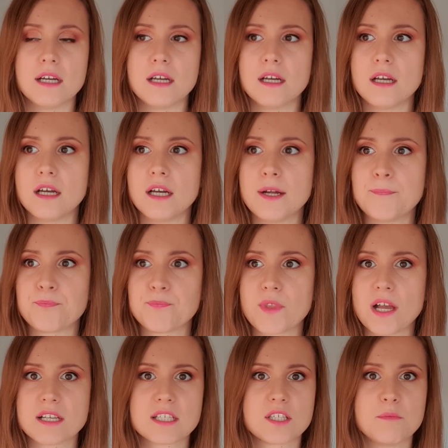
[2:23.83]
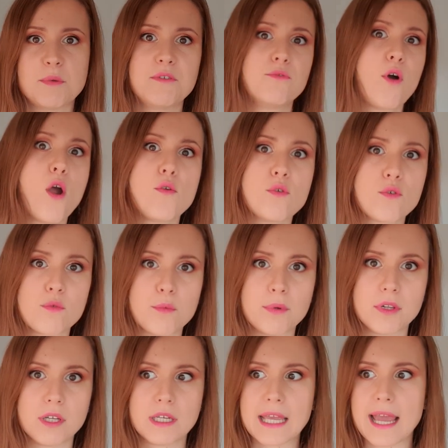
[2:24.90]
us to be
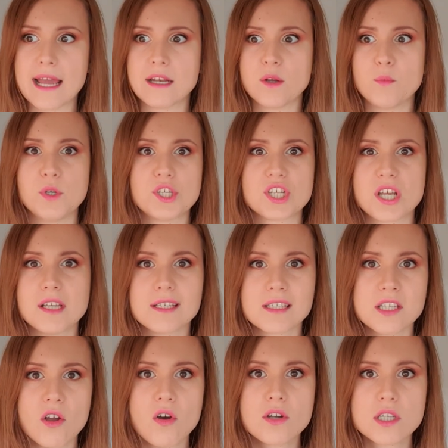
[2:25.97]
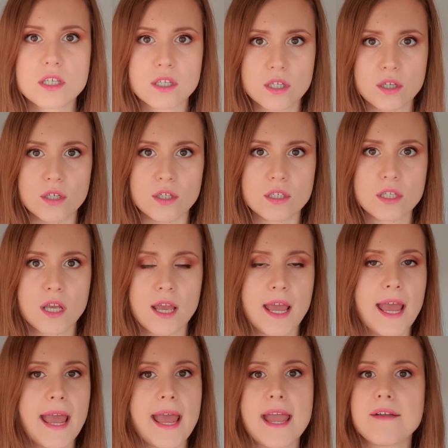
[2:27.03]
vulnerable again, which is not good.
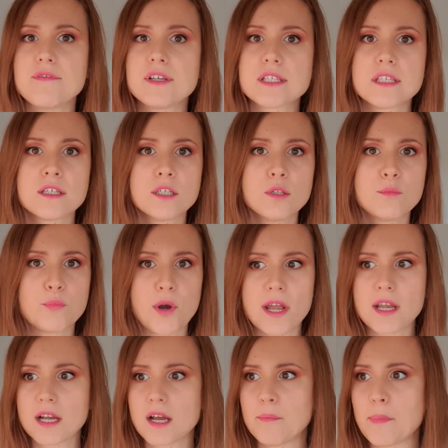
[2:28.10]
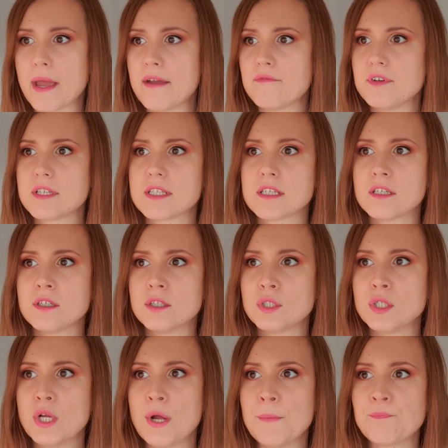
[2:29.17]
Every single breakup, every
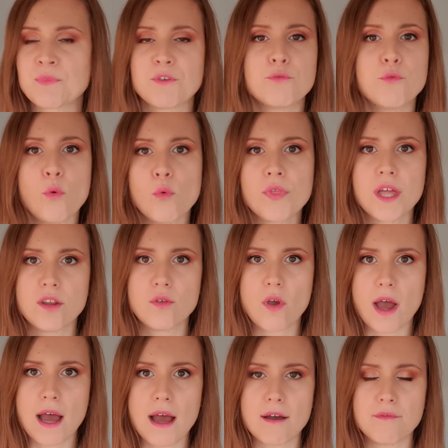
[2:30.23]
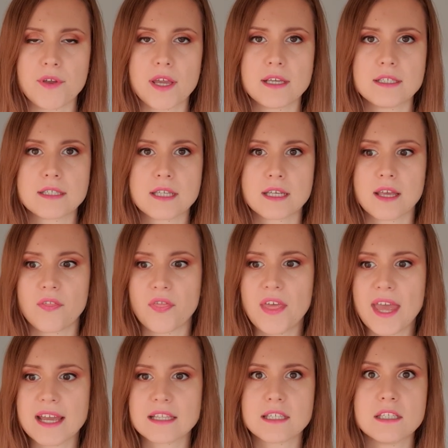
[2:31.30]
single fall that you have is
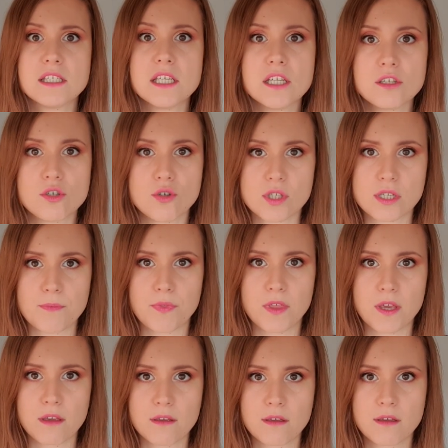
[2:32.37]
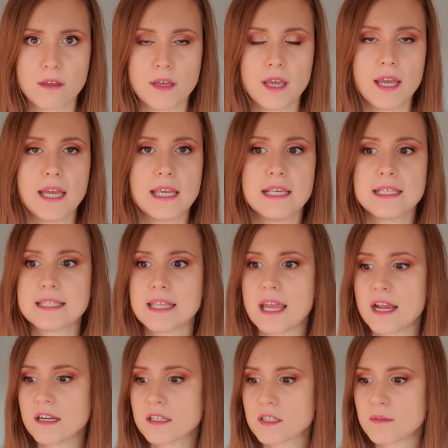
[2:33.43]
there to teach you something. Is
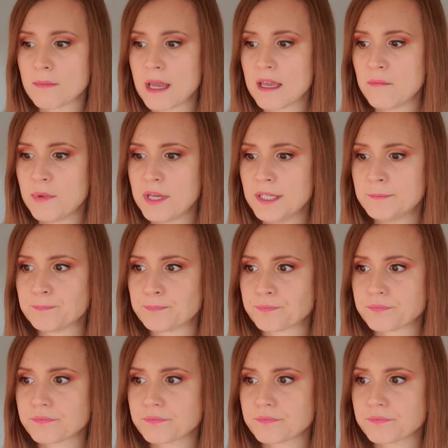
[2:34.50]
there to maybe